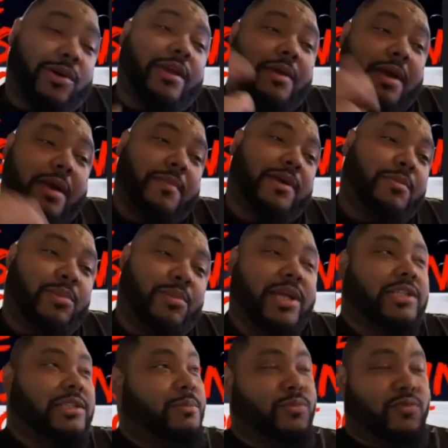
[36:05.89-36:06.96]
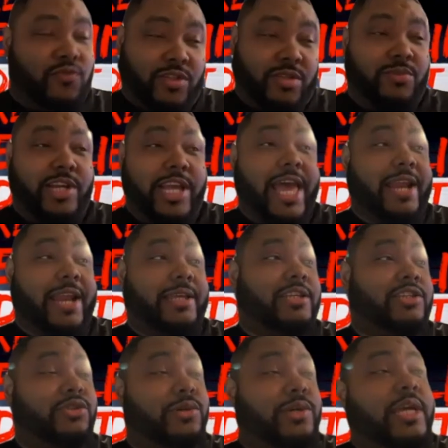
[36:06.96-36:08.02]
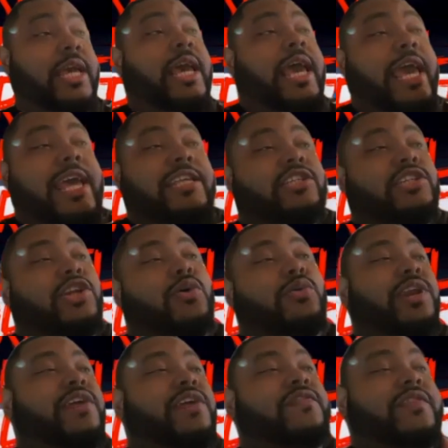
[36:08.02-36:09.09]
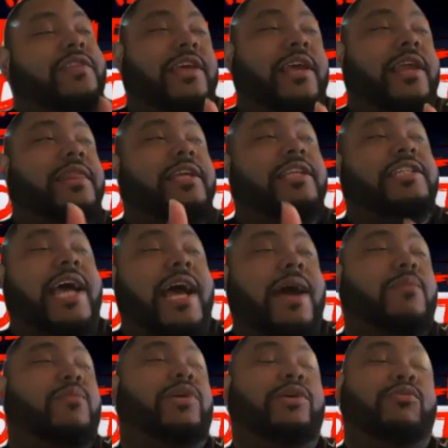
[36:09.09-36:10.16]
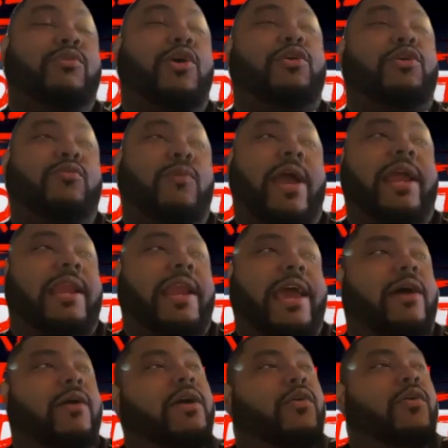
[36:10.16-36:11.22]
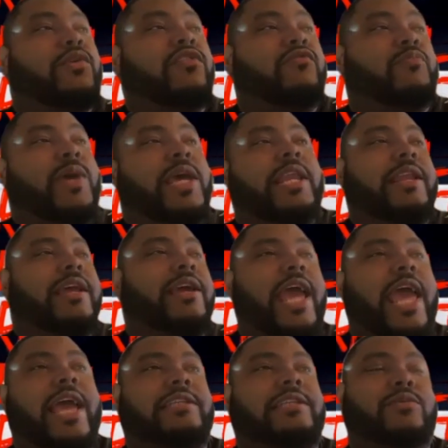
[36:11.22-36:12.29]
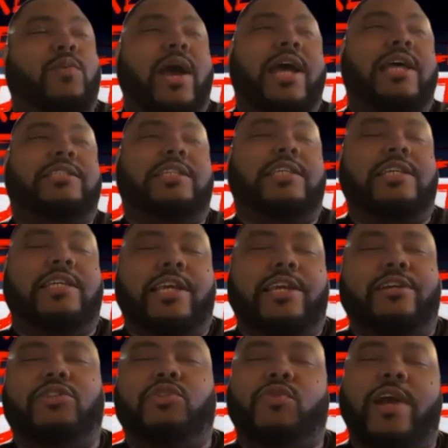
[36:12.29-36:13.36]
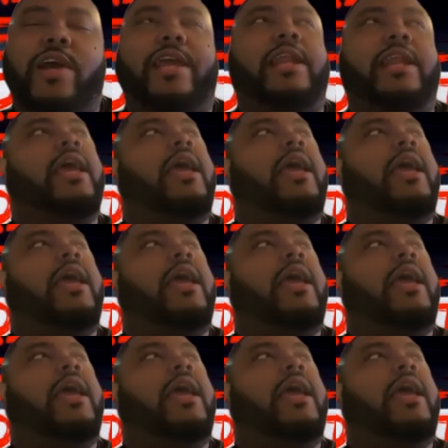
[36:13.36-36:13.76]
Okay, I'm gonna bring some some reality into it. It's no different than the job we work right now. We've been there X, Y, Z years, right?